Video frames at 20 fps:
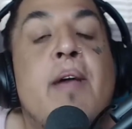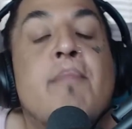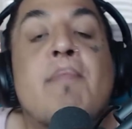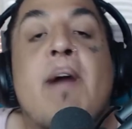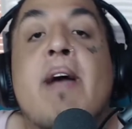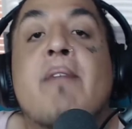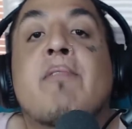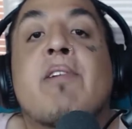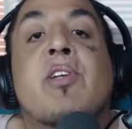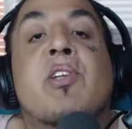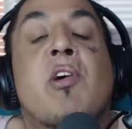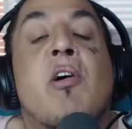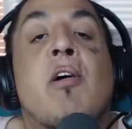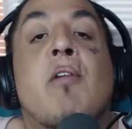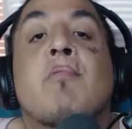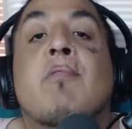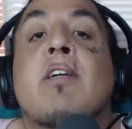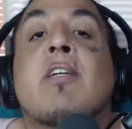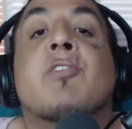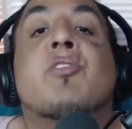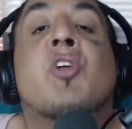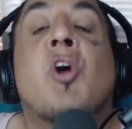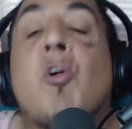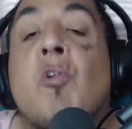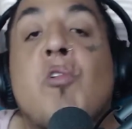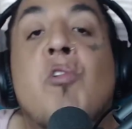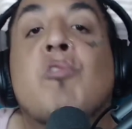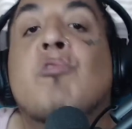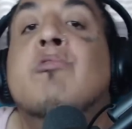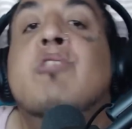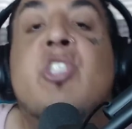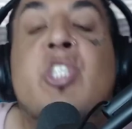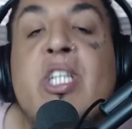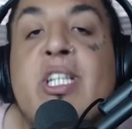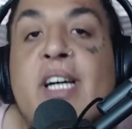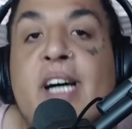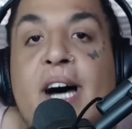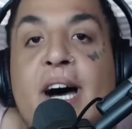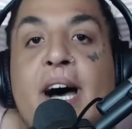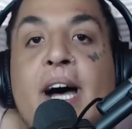They might return with two
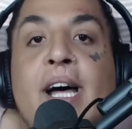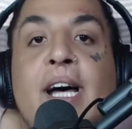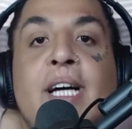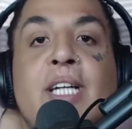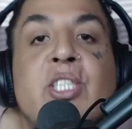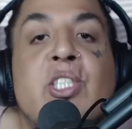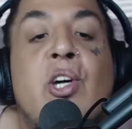Uchiha.